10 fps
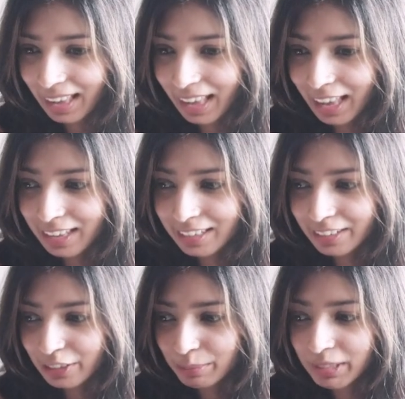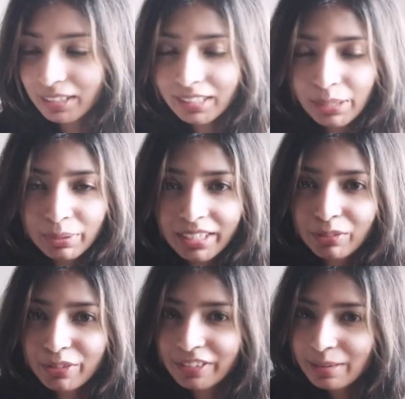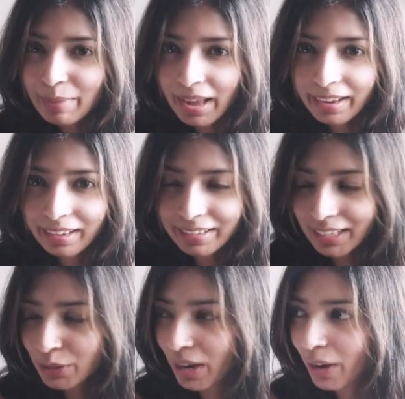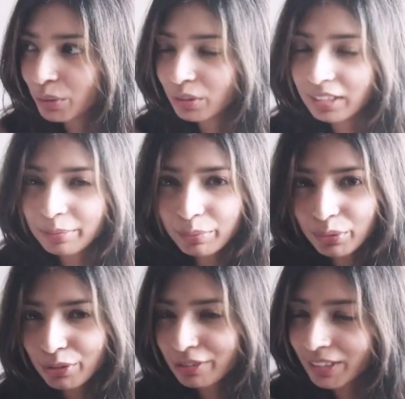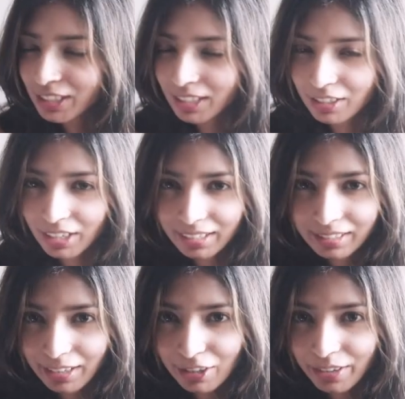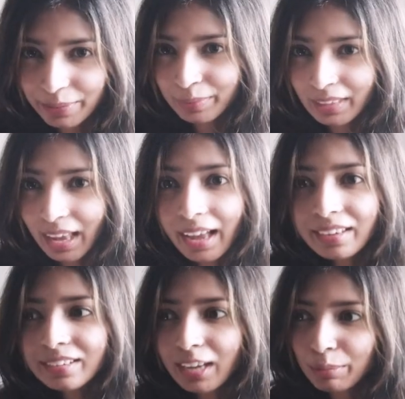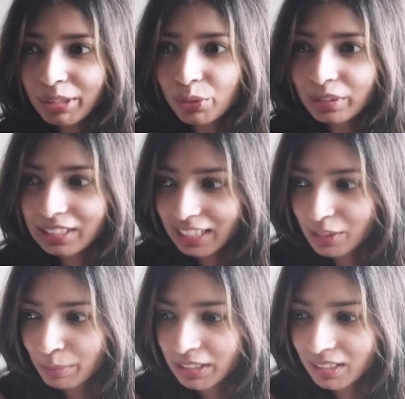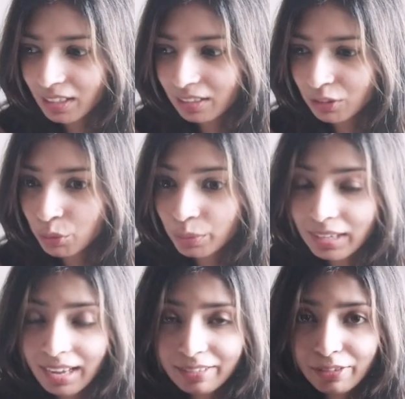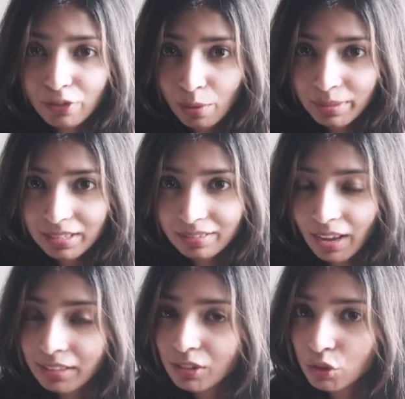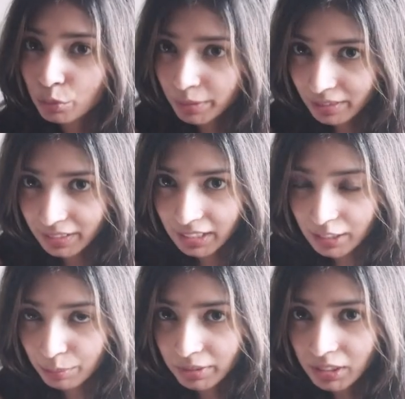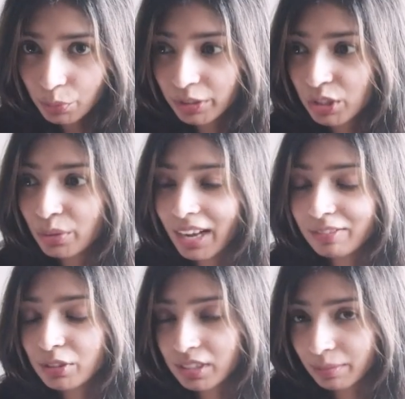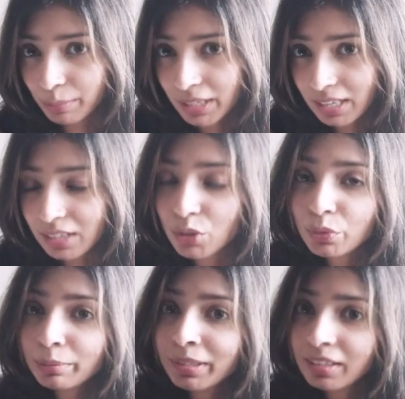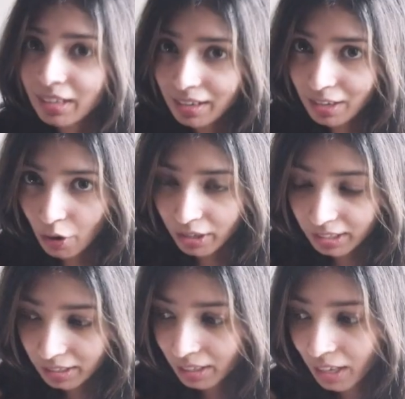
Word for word: And here they will give you feedback and tell you how you can improve, etc., etc. And coming to assessments, you will have formative and summative assessments which you have to submit and you will be graded on.